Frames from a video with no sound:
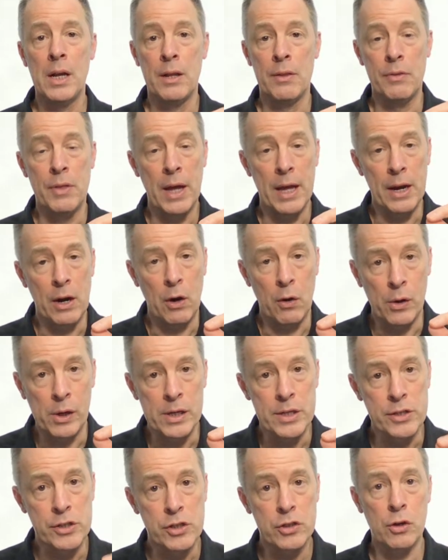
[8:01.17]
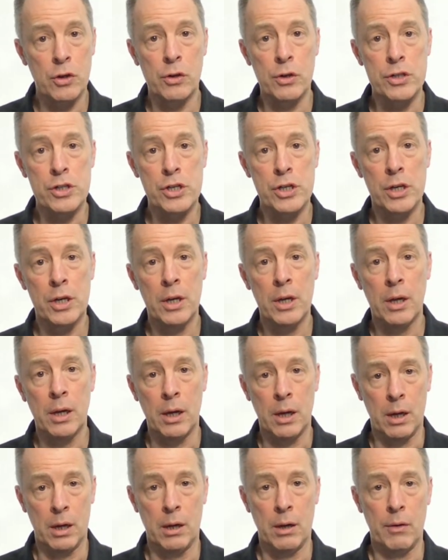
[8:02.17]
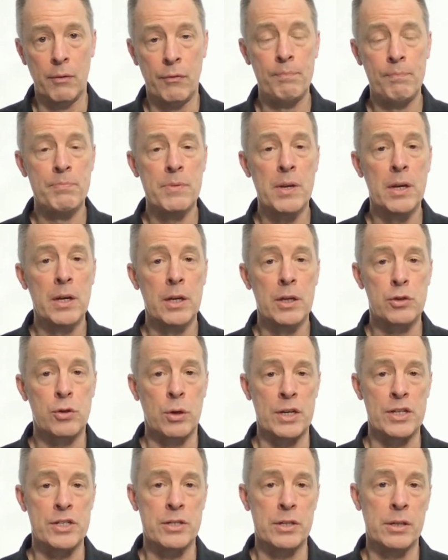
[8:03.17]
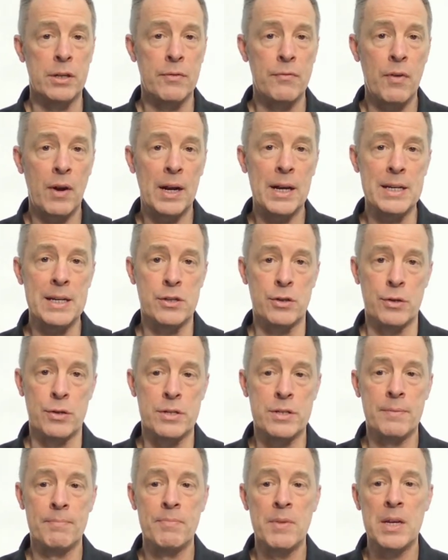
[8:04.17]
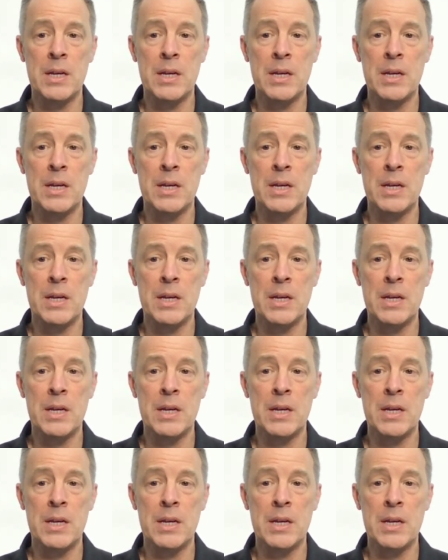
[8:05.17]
that are in search of trusted advisors.